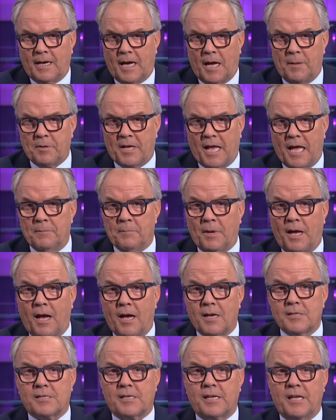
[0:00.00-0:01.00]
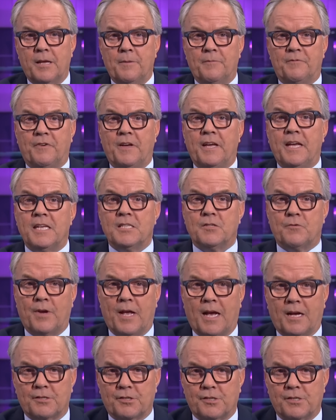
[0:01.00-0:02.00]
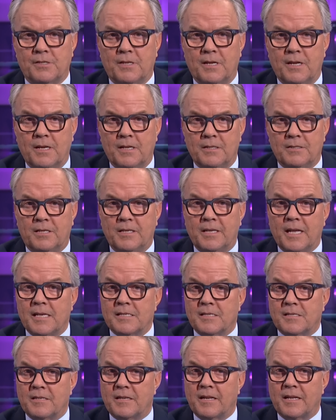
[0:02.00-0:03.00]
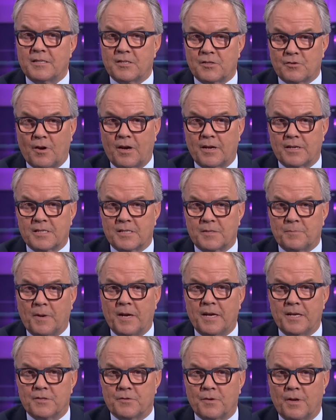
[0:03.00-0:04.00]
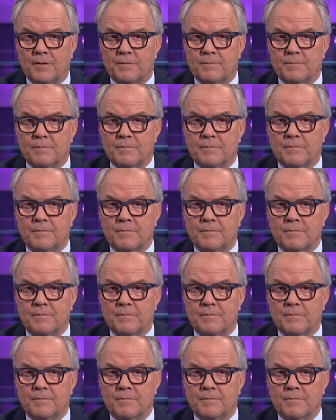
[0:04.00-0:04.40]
I began by asking him for his reaction to yesterday's strikes by Israel